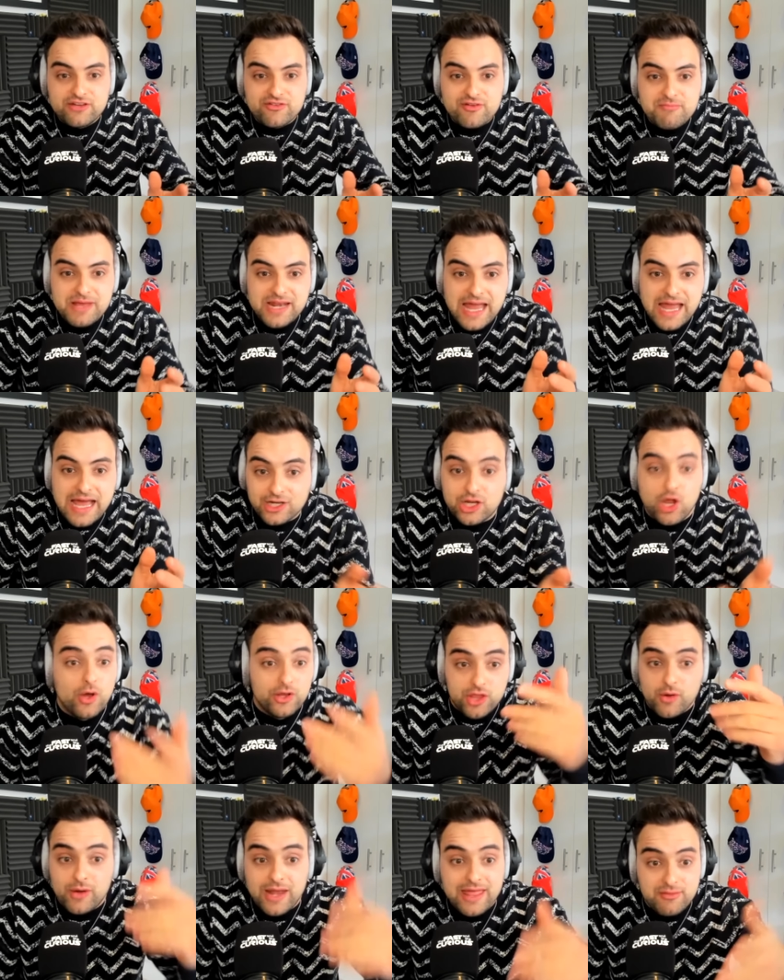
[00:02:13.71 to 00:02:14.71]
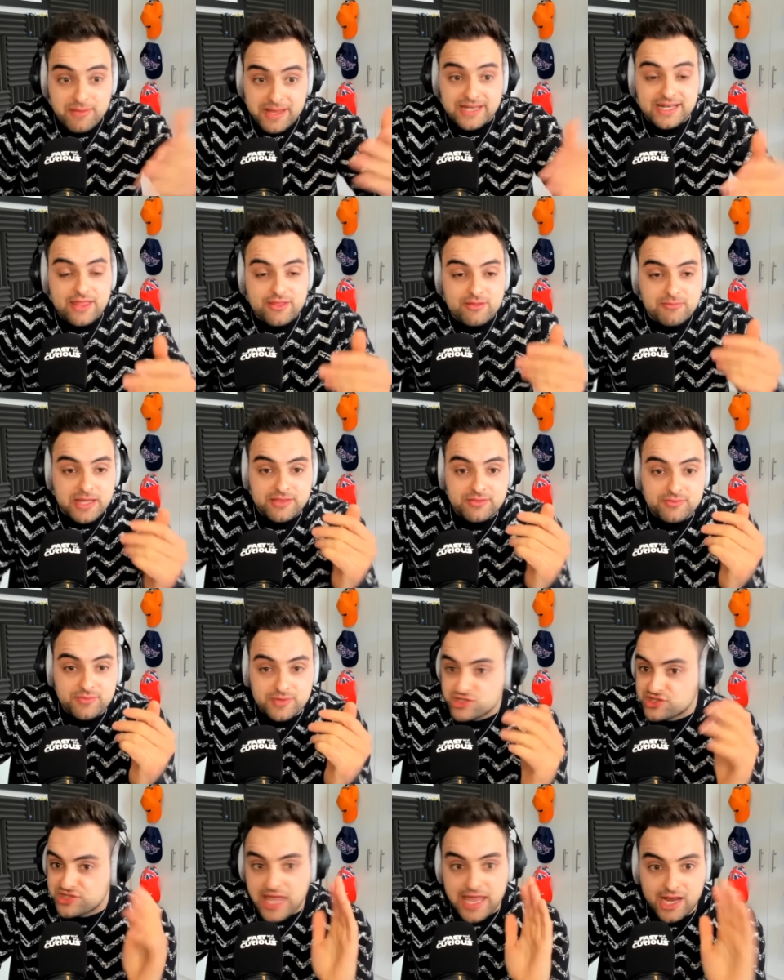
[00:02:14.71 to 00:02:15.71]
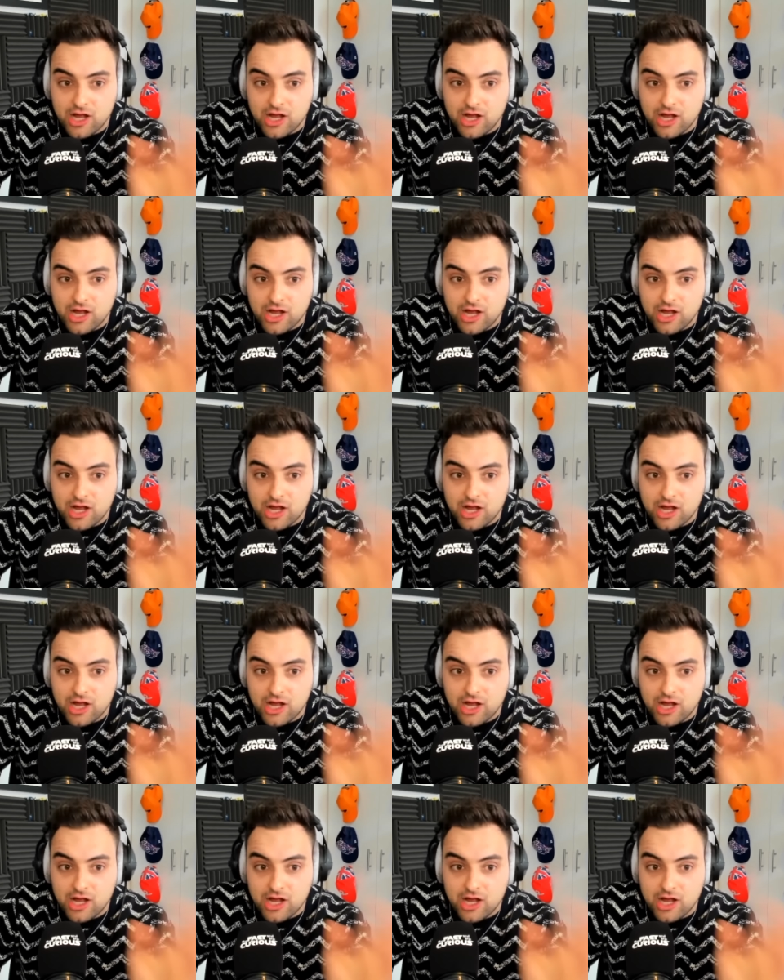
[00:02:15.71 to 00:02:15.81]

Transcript: in Milan. Go on, no, let them in. Let them in. We're staying